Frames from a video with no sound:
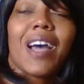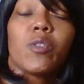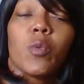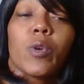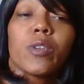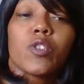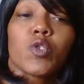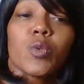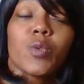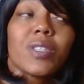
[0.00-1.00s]
the word of
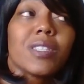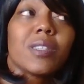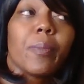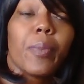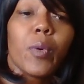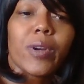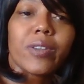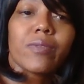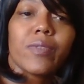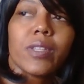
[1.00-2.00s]
truth is
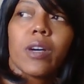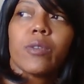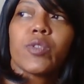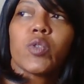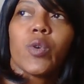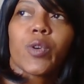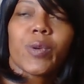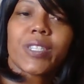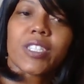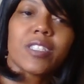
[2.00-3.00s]
important for those who are
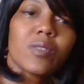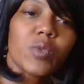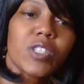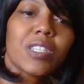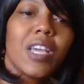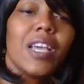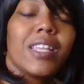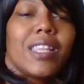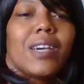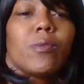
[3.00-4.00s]
Christians, which
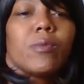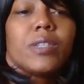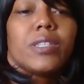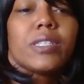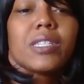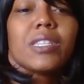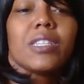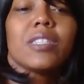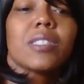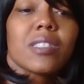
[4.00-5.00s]
that was and
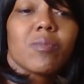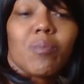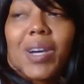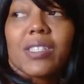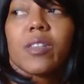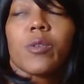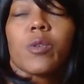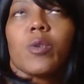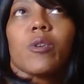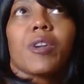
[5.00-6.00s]
is my circle,